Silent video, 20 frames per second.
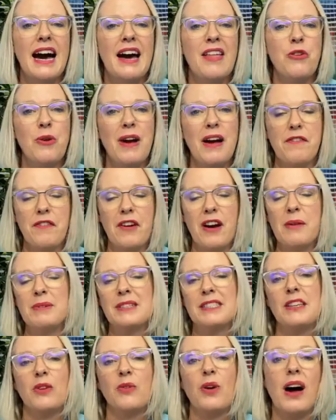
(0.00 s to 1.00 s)
There are
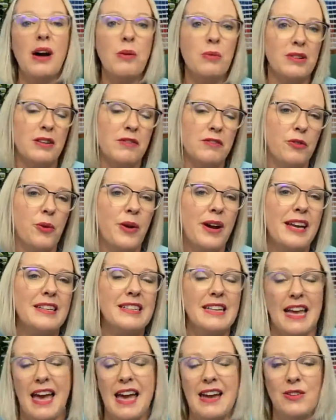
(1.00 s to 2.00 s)
fibres, though, I will avoid
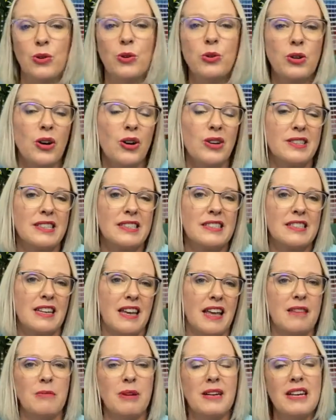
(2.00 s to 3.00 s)
at all costs,
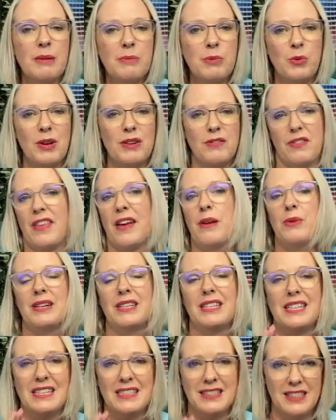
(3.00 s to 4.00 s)
and my number 1 for that
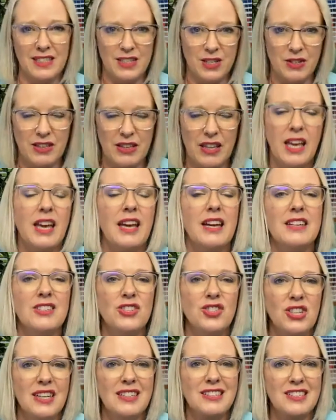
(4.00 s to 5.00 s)
one is acrylic.
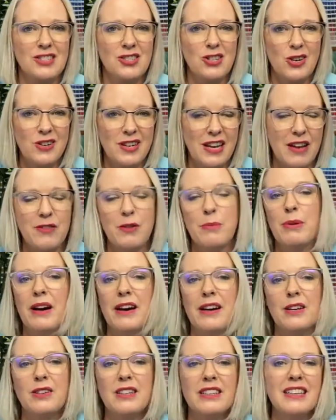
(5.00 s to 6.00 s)
Just don't ever
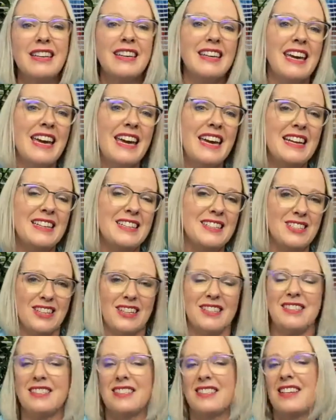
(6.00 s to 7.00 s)
buy acrylic. It
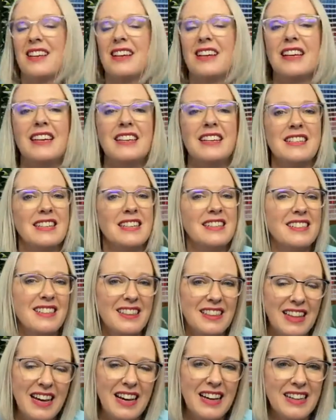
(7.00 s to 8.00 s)
just
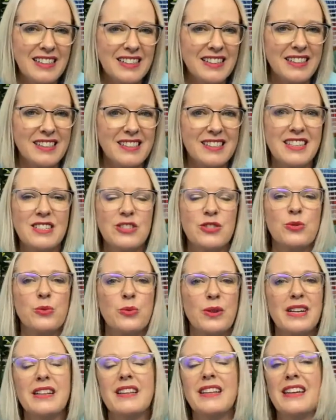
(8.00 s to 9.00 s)
doesn't last. It's
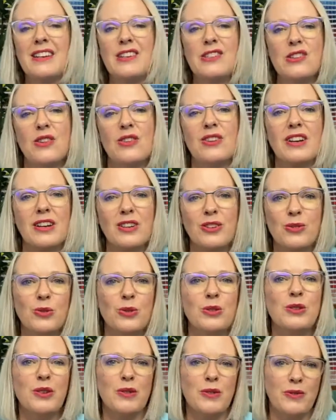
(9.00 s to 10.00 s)
really not a
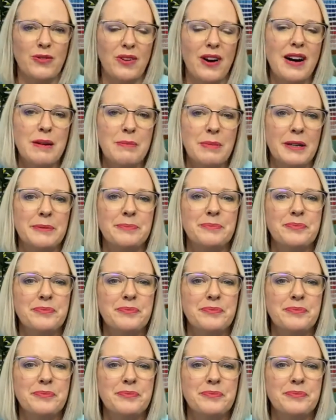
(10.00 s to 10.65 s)
good fibre.